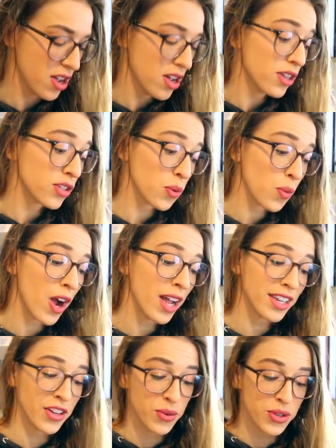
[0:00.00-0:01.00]
So what
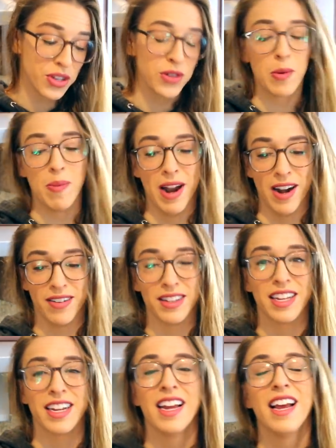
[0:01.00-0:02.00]
you do,
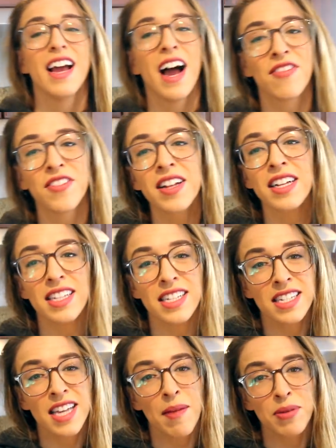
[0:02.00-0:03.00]
apparently, I feel like this
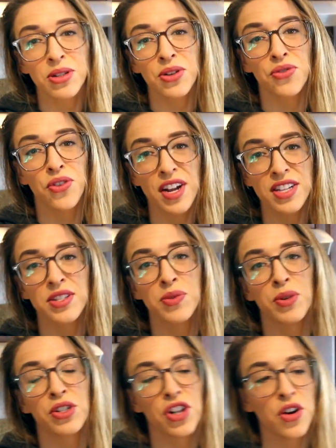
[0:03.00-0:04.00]
is the episode of Friends
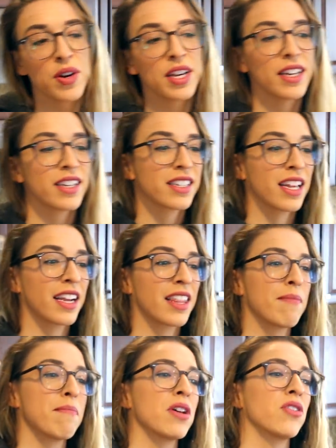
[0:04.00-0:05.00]
where Joey does like
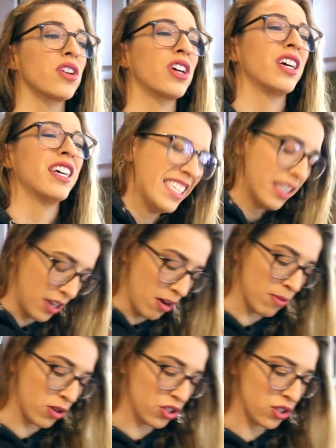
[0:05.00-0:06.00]
the milk
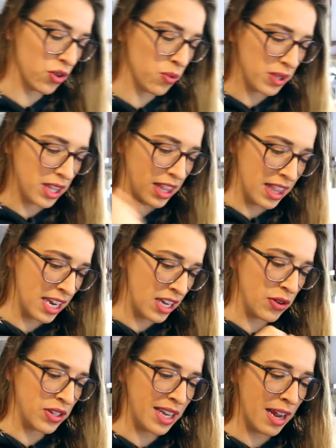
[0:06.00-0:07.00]
commercial with the thing
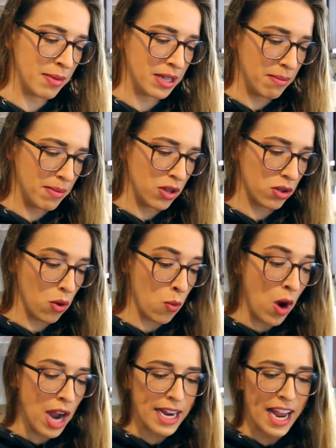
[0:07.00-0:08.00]
you stab in the milk.
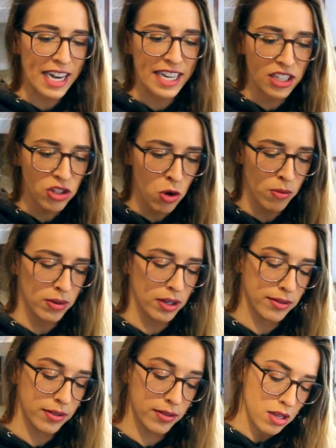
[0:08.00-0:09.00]
Why can't I get this open?
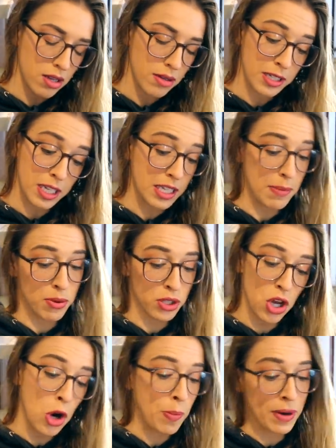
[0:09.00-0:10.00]
I put
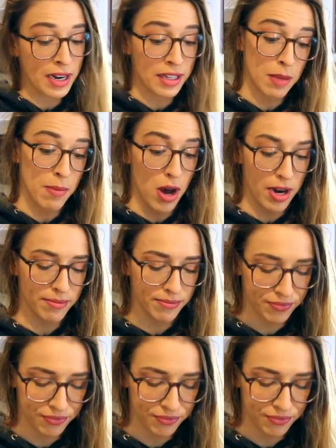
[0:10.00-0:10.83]
the opening at the bottom.